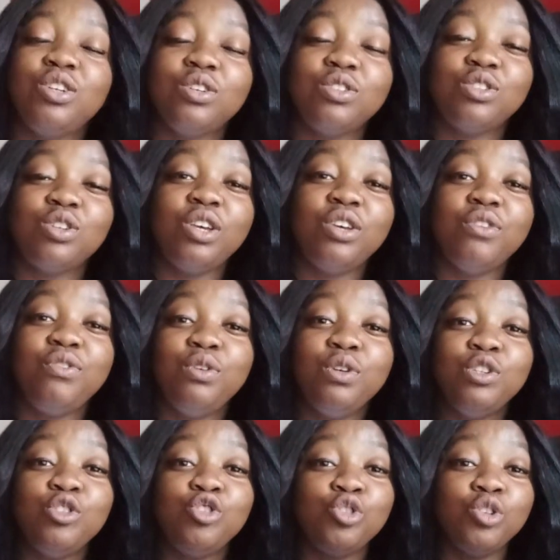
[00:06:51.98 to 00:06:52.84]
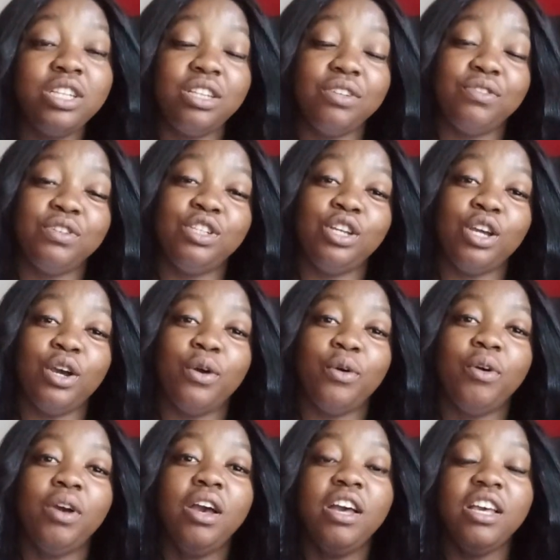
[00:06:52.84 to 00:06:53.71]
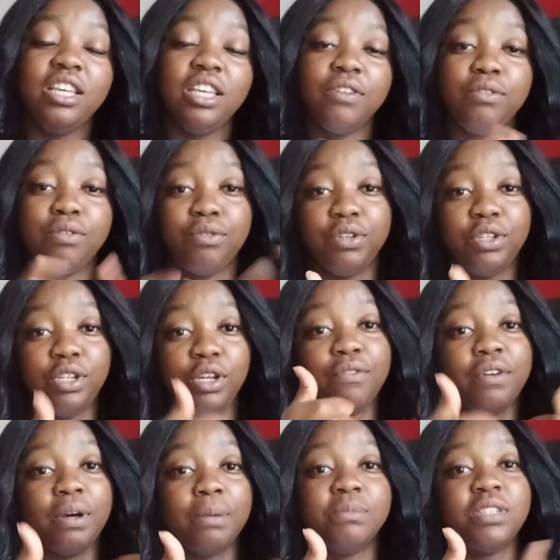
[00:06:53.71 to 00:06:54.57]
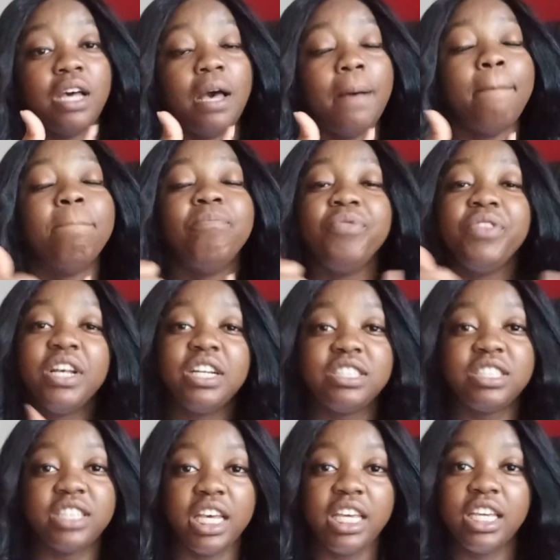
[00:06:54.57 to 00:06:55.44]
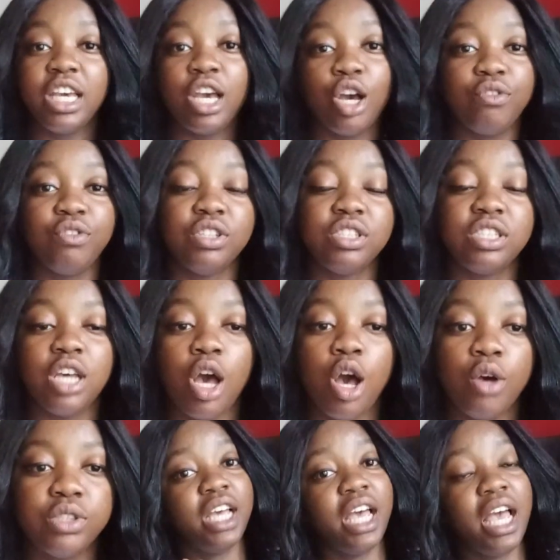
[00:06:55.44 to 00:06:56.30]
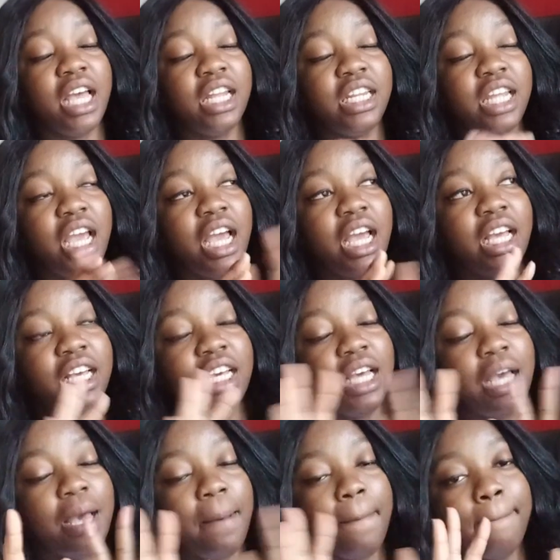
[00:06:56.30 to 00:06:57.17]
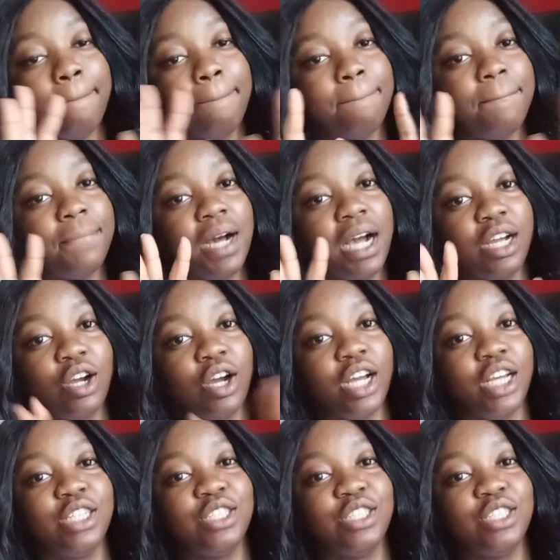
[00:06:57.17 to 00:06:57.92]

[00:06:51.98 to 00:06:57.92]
So if you enjoyed the video, give the video a thumbs up, take care of yourselves, and yeah, bye guys.